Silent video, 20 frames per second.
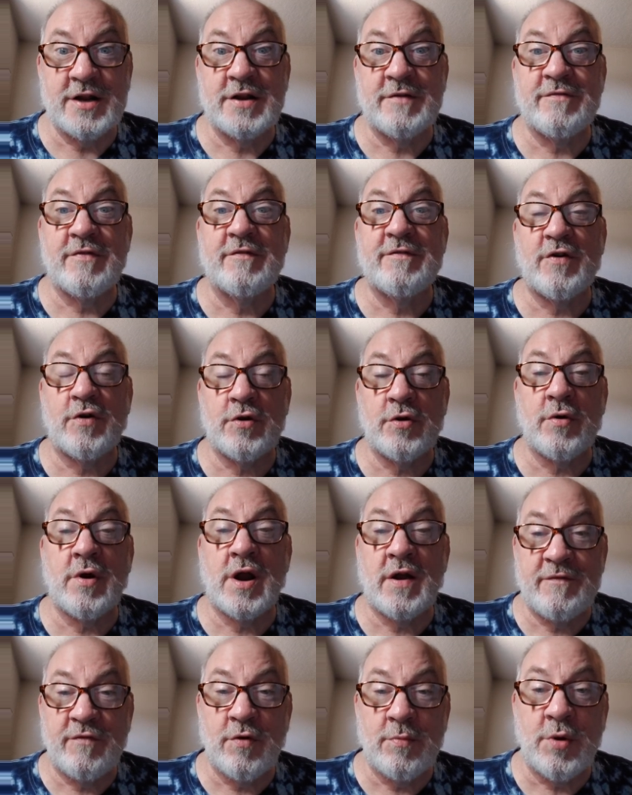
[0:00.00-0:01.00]
a different
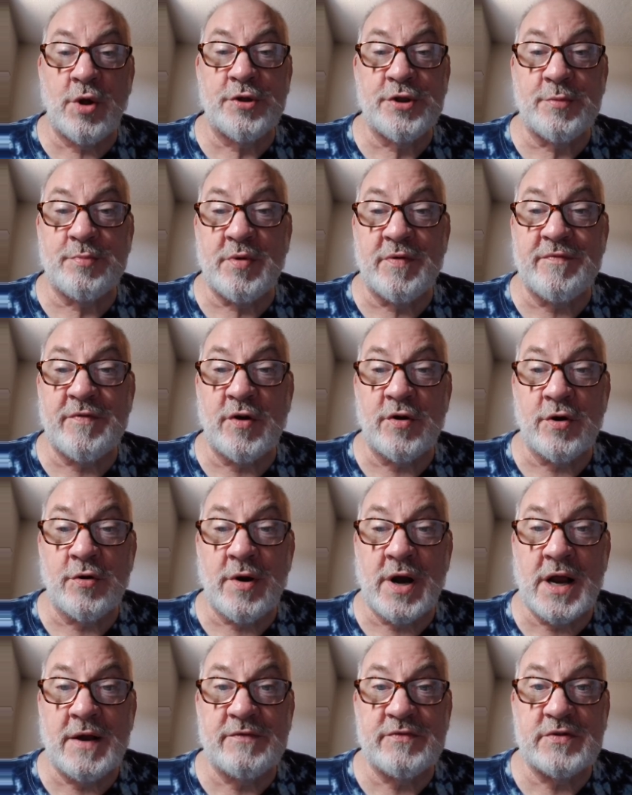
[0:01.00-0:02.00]
photograph or multiple
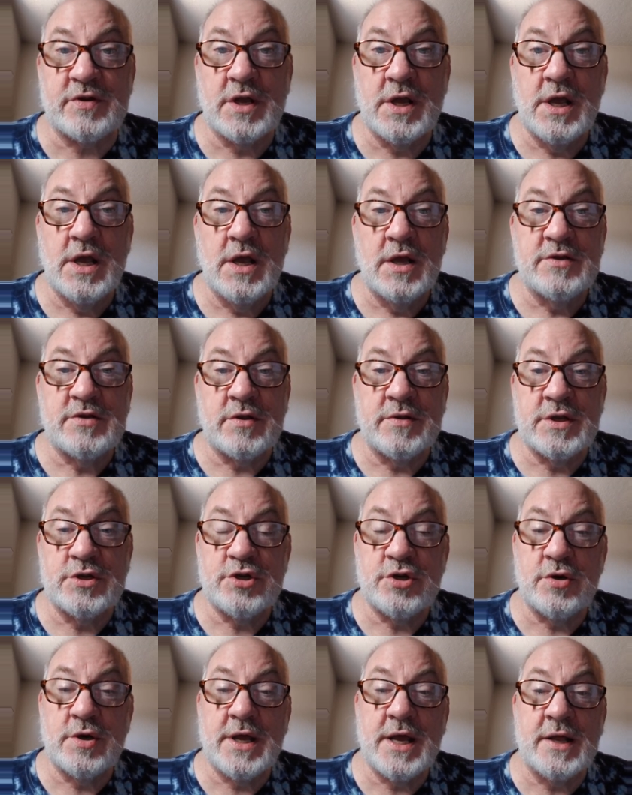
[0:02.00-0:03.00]
photographs, so that
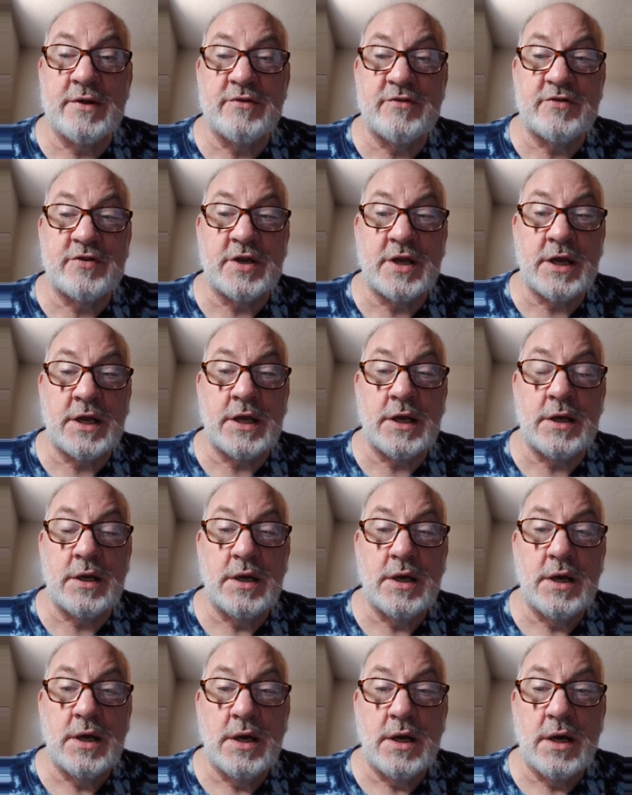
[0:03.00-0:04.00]
you can see
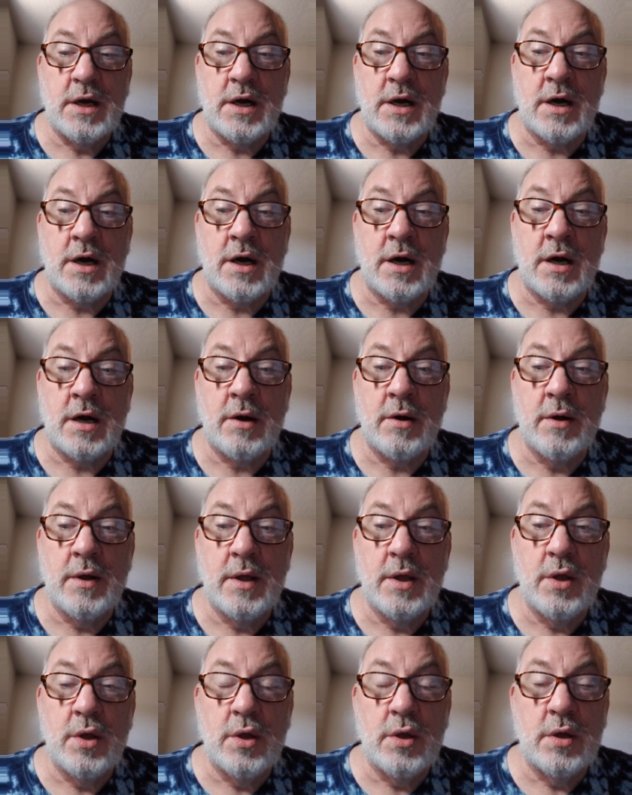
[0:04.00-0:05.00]
uh,
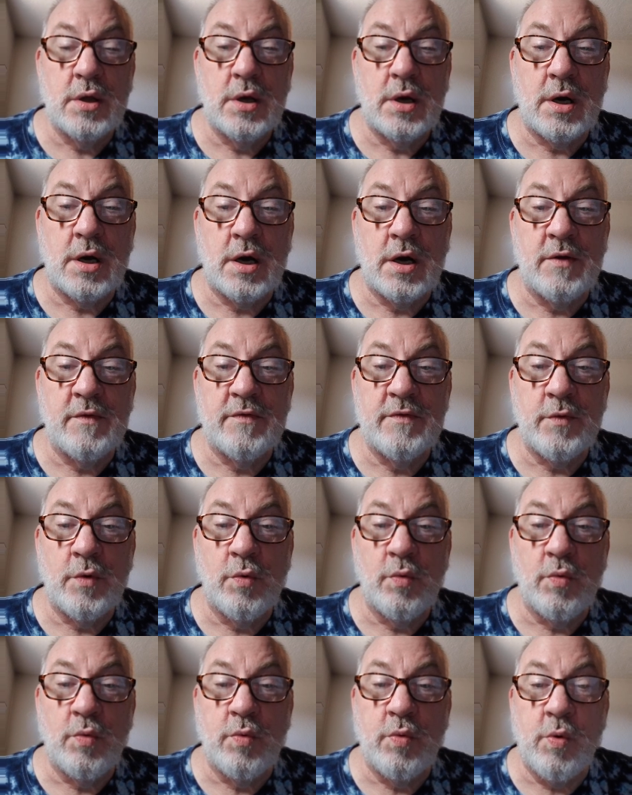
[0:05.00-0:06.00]
uh,
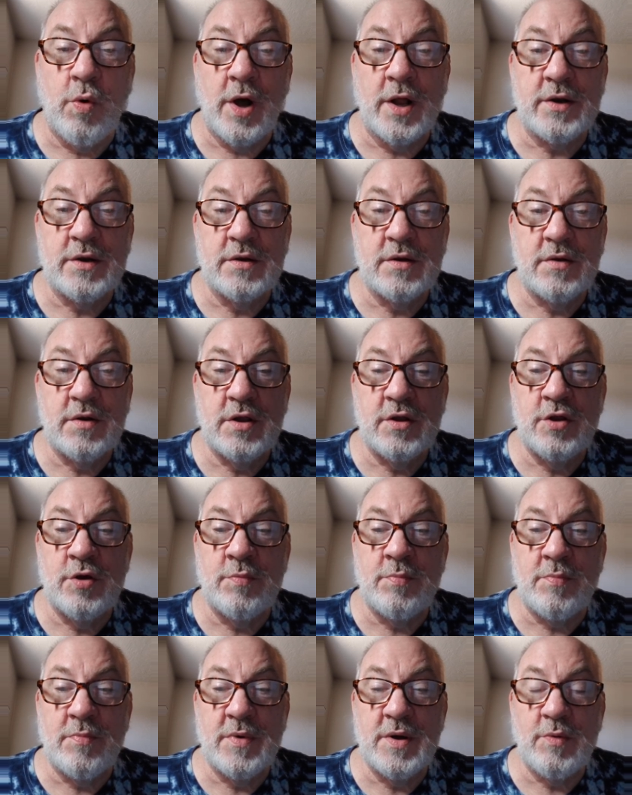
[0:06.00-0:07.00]
what
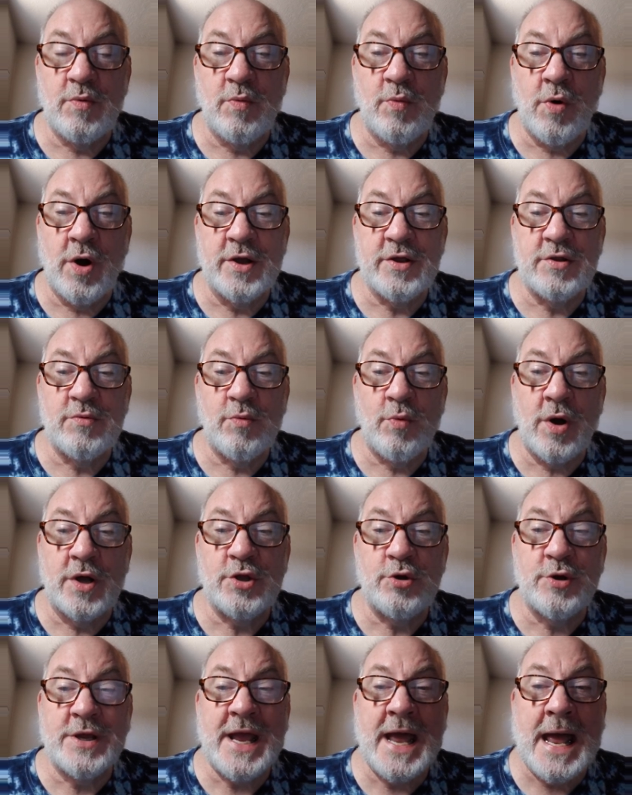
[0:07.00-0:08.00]
you what you, what
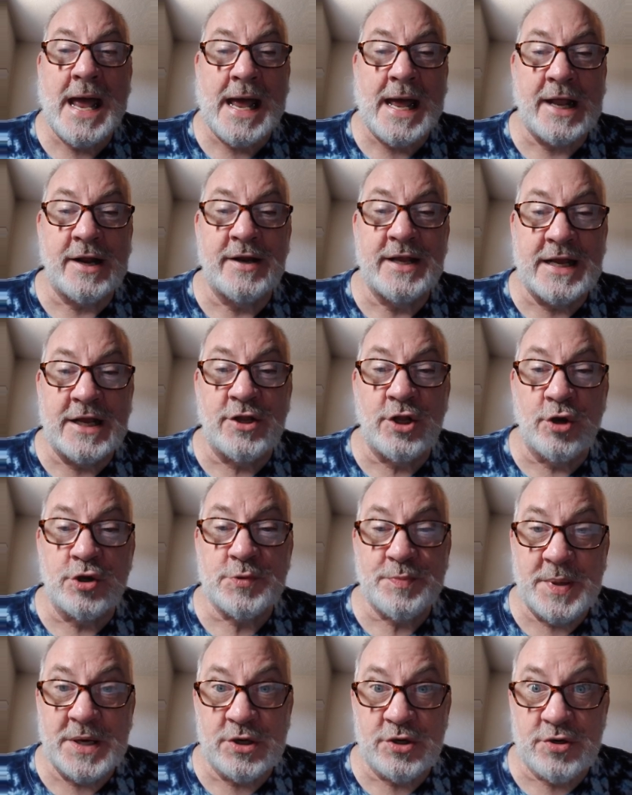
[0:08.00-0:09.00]
you can in those
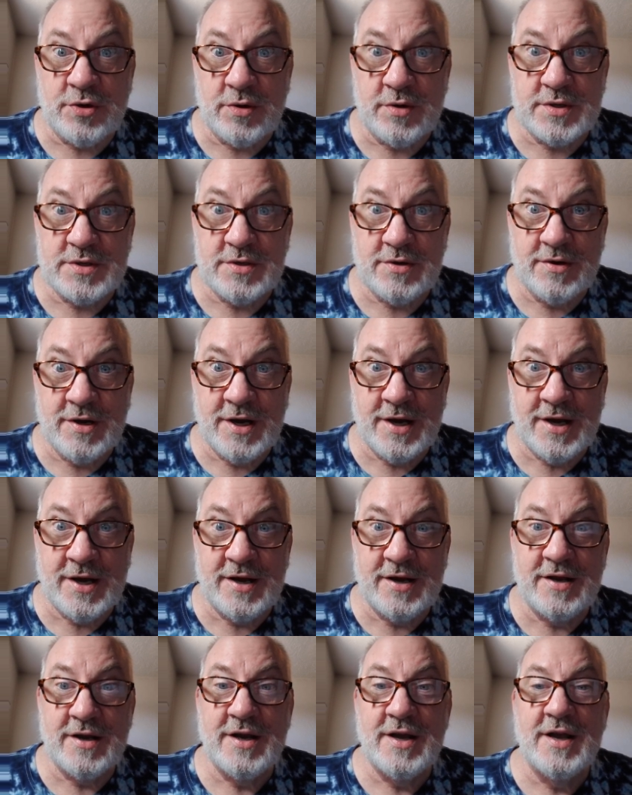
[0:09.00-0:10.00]
pictures.
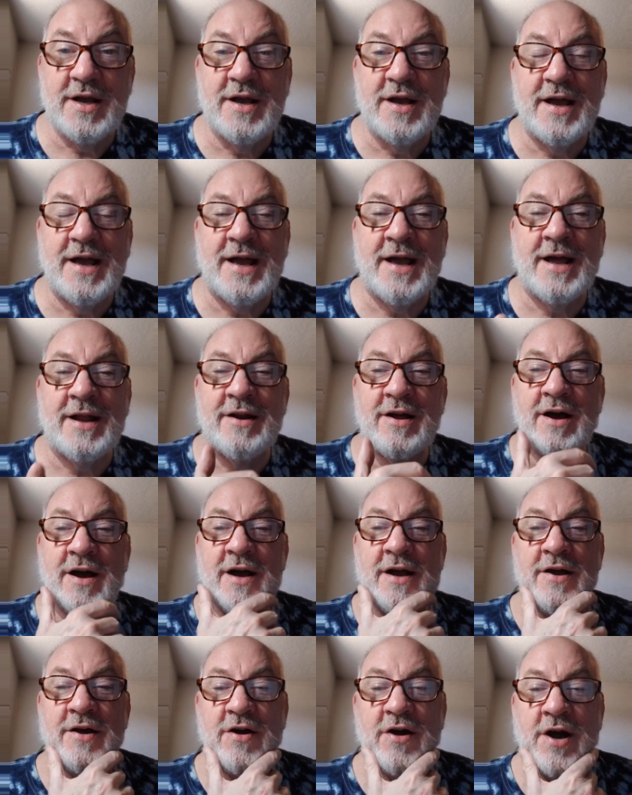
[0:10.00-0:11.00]
Okay, and
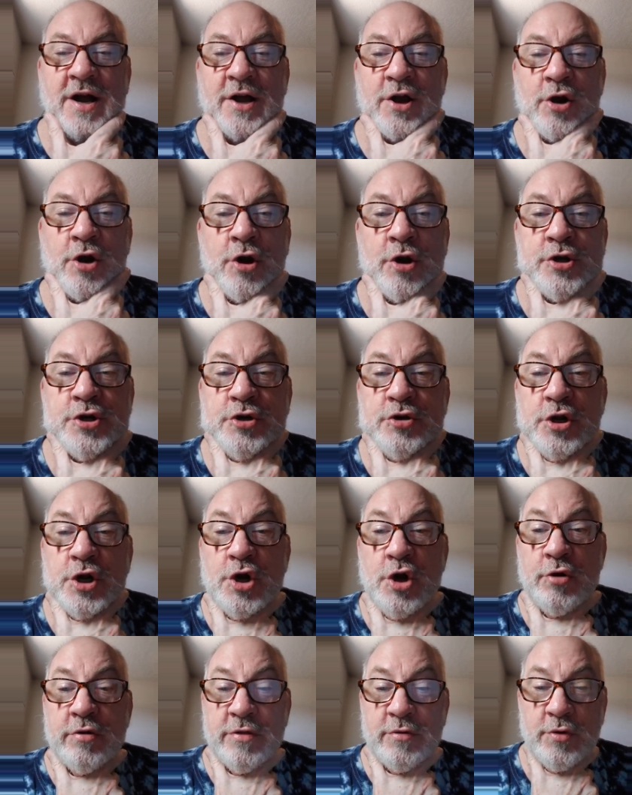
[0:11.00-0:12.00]
I I urge you to
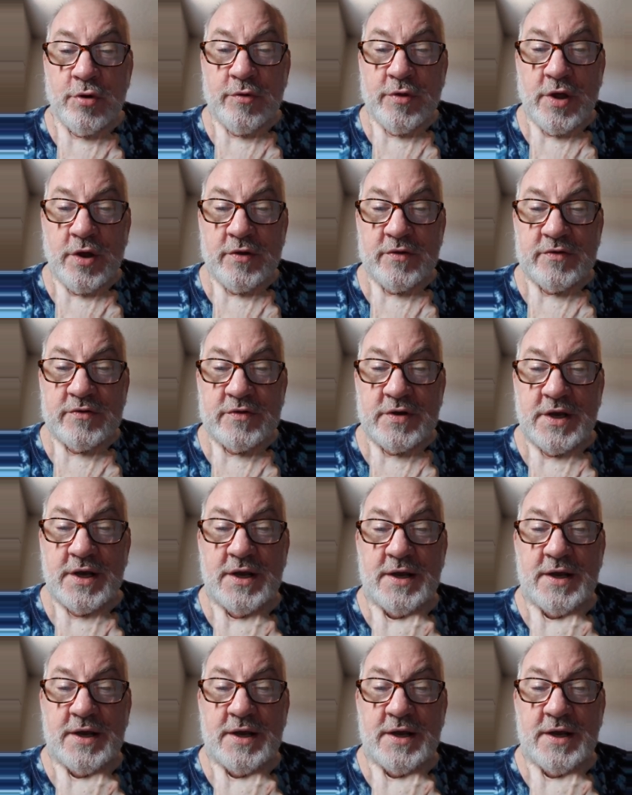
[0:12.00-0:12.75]
go through those